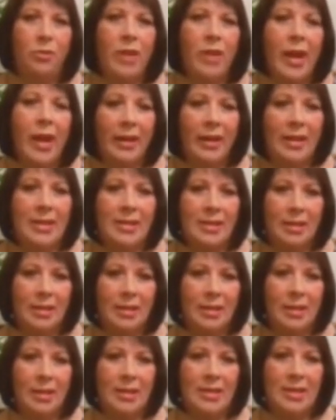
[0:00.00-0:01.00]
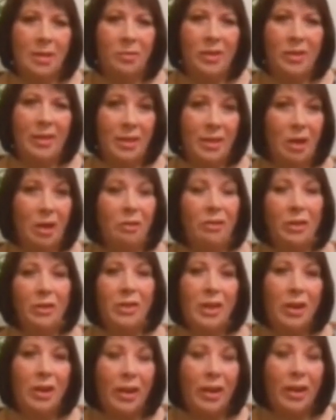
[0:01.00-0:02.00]
that is, is something that I
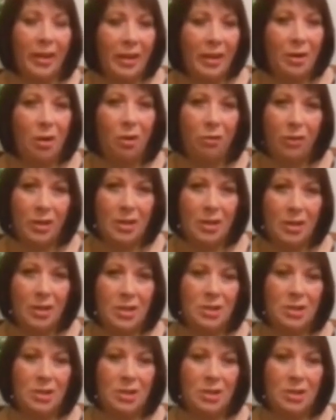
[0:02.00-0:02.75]
feel that I can offer